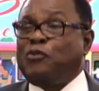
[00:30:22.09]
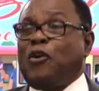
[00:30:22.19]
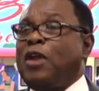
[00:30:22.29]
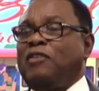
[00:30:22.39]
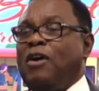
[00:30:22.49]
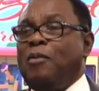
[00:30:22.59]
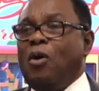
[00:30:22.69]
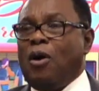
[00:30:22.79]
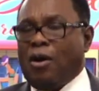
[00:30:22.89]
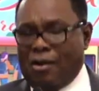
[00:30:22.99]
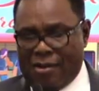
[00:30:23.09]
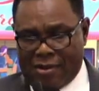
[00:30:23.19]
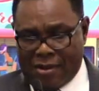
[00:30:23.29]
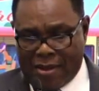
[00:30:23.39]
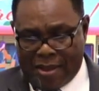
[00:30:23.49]
forevermore.
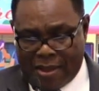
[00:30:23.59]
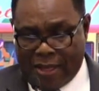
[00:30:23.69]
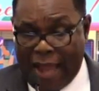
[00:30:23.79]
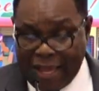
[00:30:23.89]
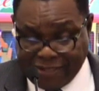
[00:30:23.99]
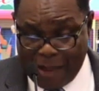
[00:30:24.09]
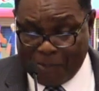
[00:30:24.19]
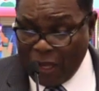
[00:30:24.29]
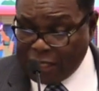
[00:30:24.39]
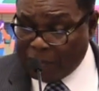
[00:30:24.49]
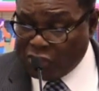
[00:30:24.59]
And Isaiah picked up the